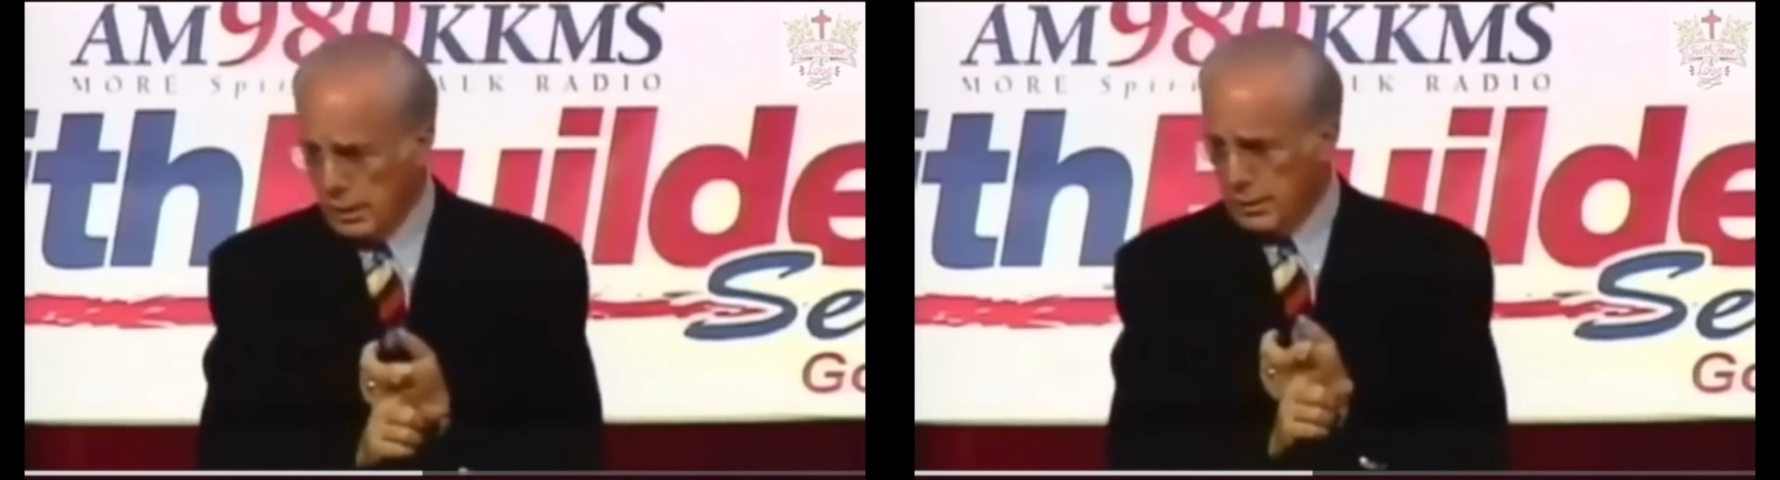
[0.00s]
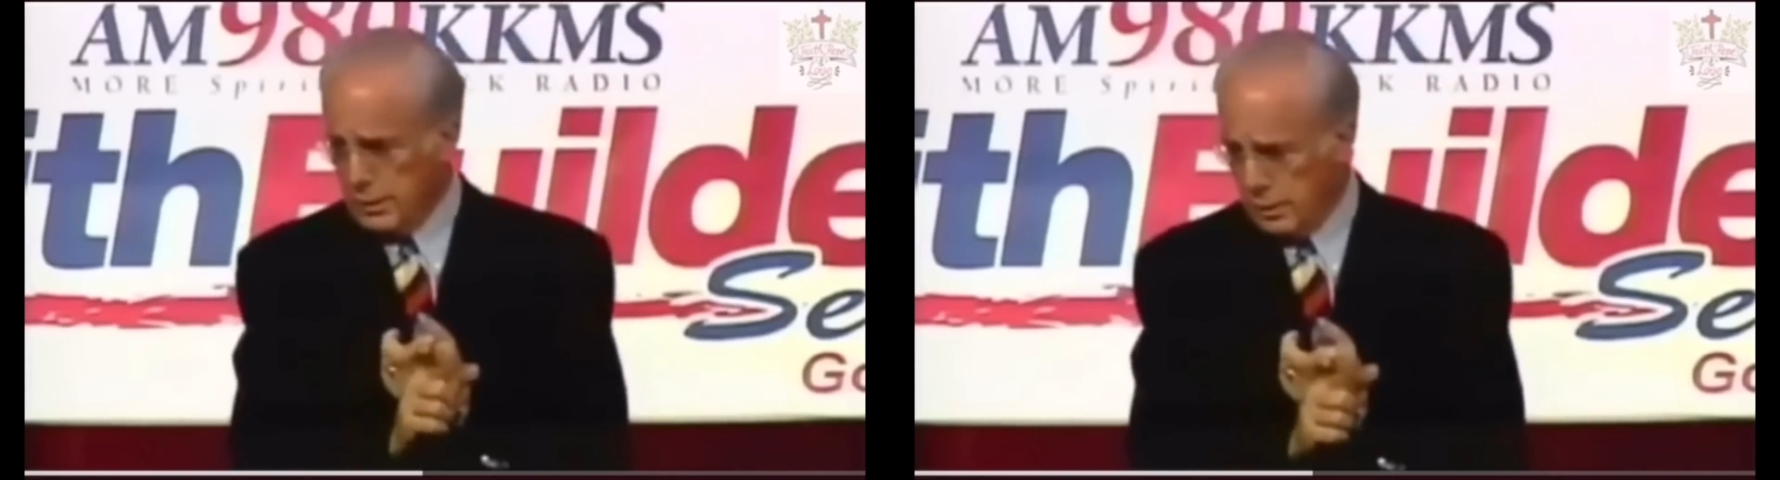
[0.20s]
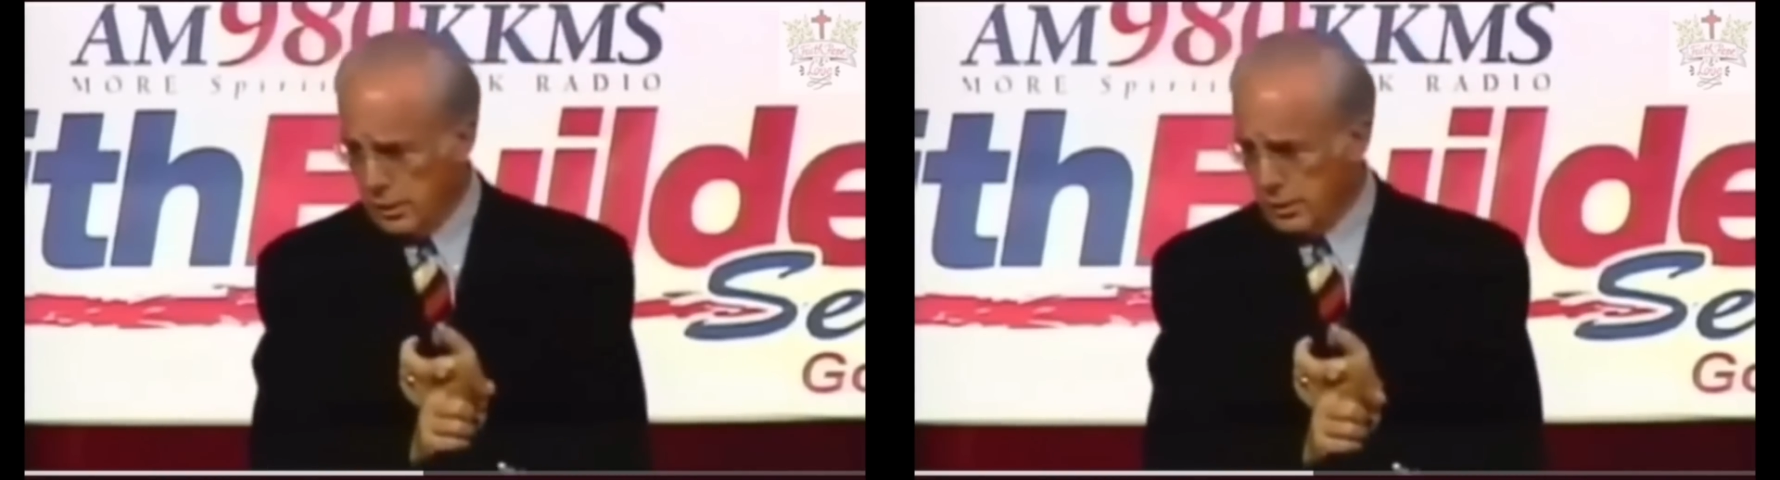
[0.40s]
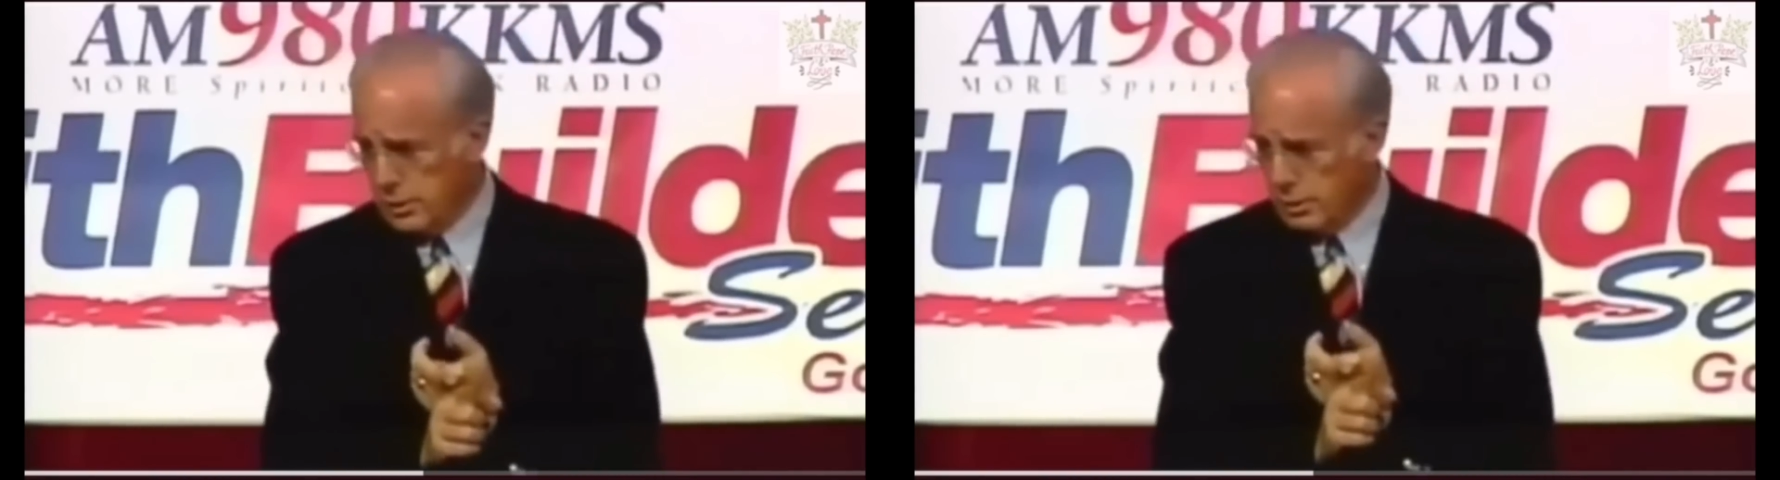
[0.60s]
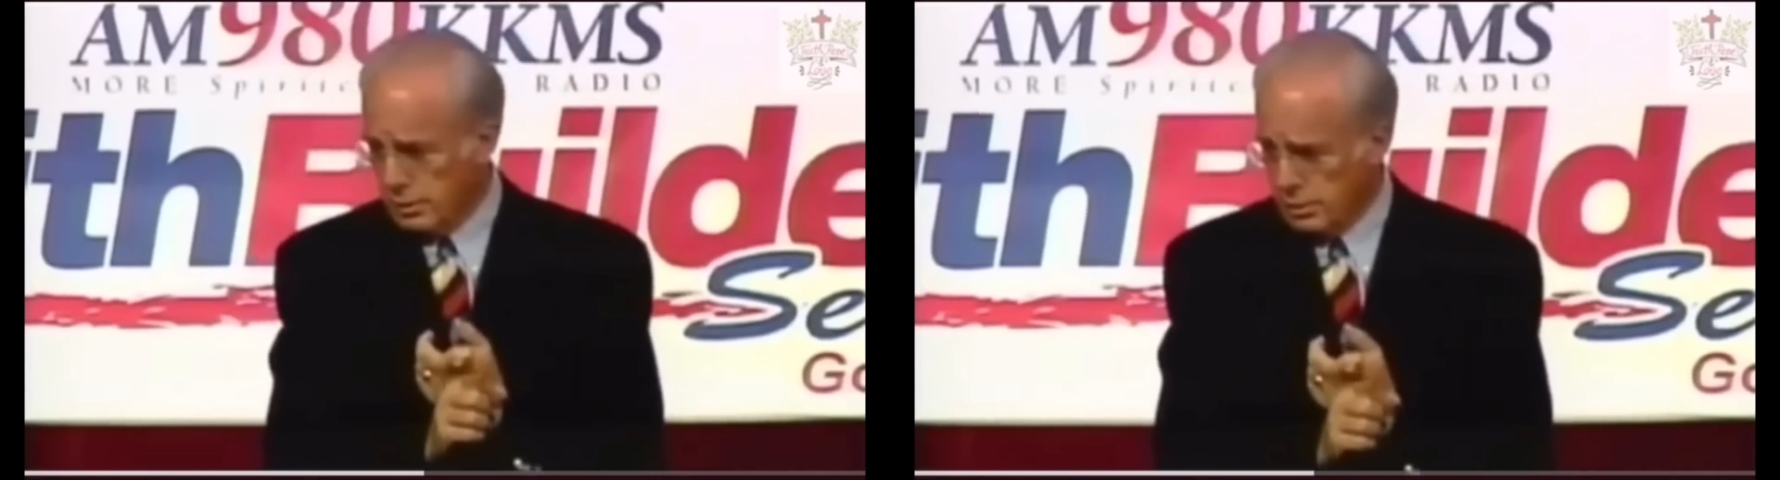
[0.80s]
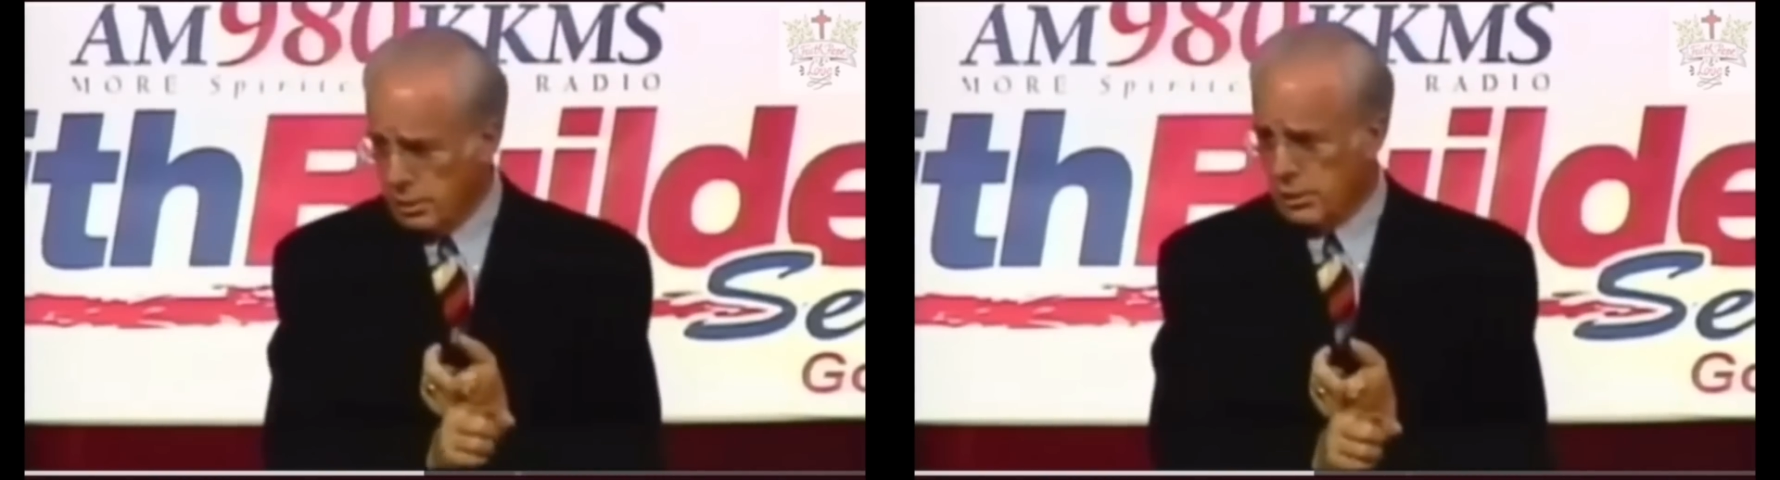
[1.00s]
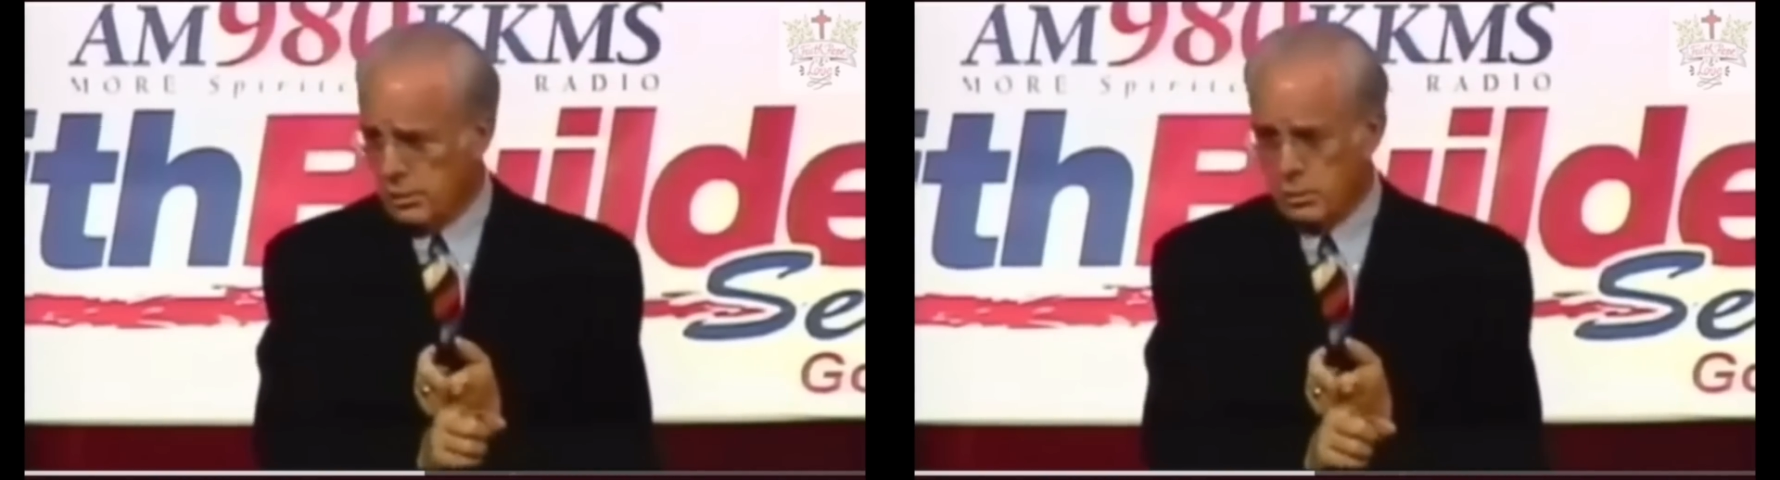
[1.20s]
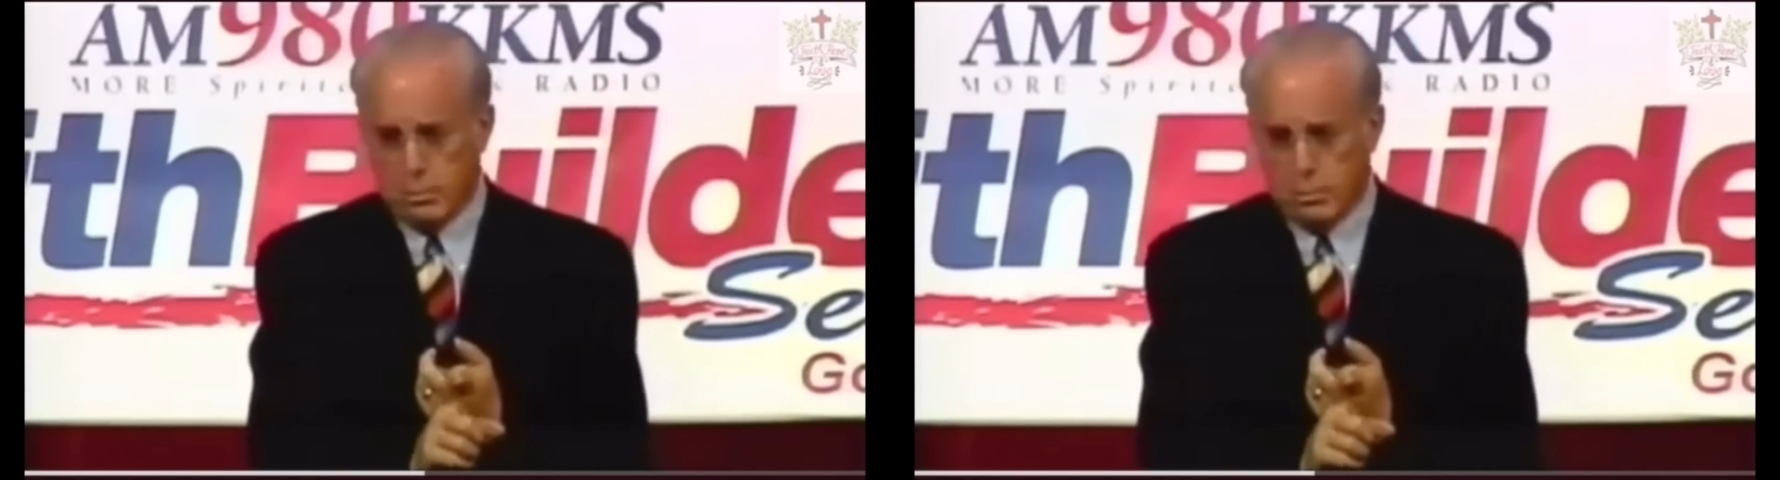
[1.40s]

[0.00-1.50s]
the things that are Caesar's."